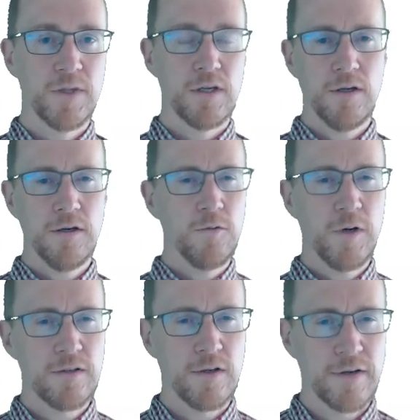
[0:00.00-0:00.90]
So now you
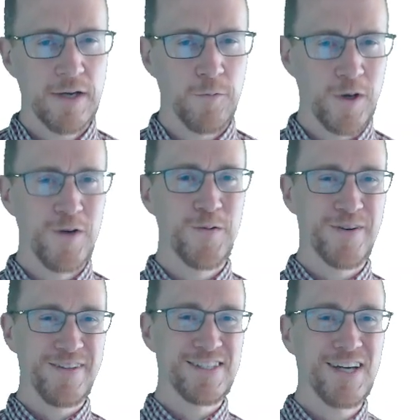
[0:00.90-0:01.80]
wonder, okay, where are
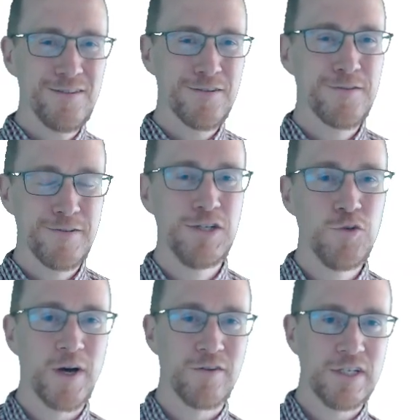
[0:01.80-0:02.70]
these other 3
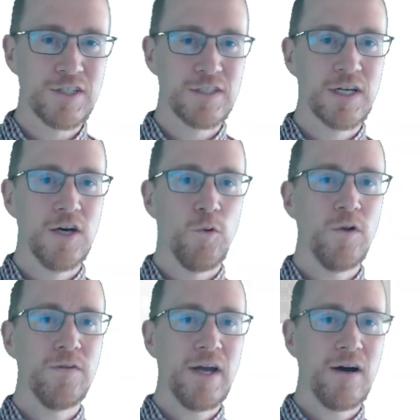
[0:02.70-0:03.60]
NUMA regions? Well,
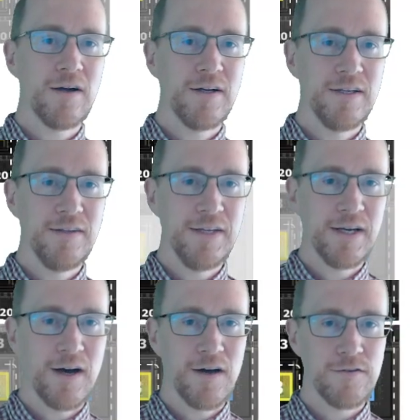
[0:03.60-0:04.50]
they are in the
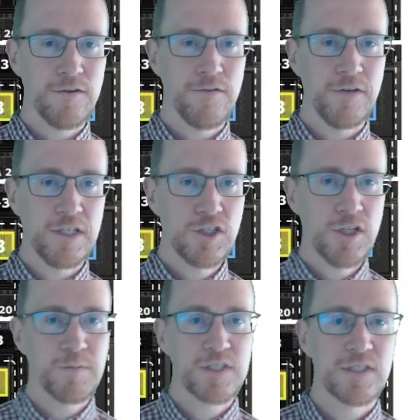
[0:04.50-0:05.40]
other 3 chips.